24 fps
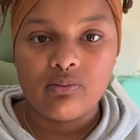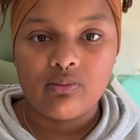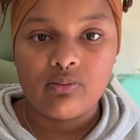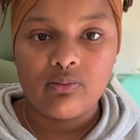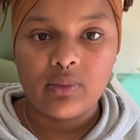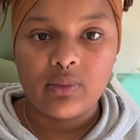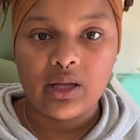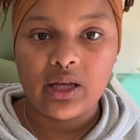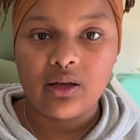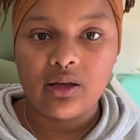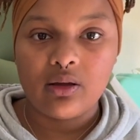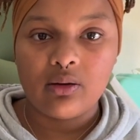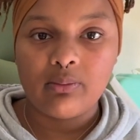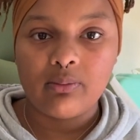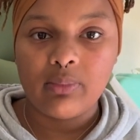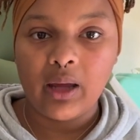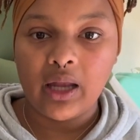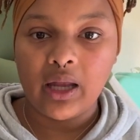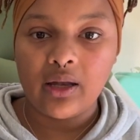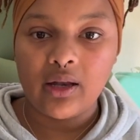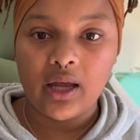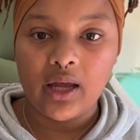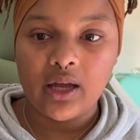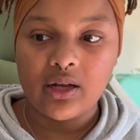like
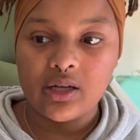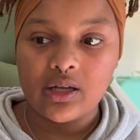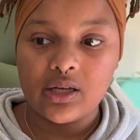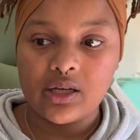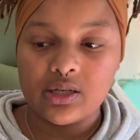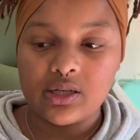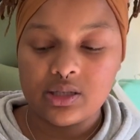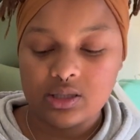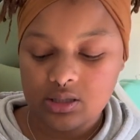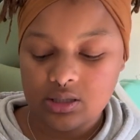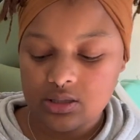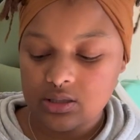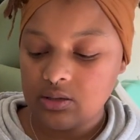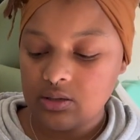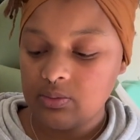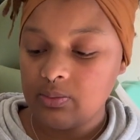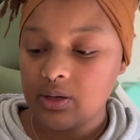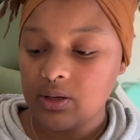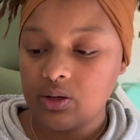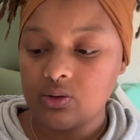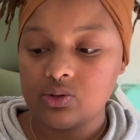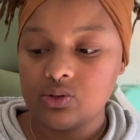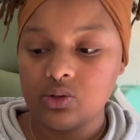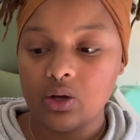bandanas, but I
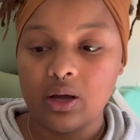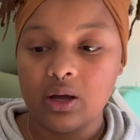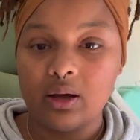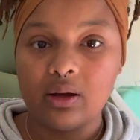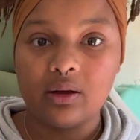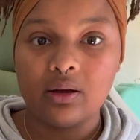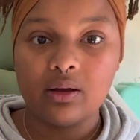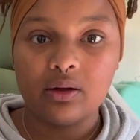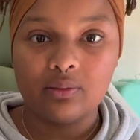also got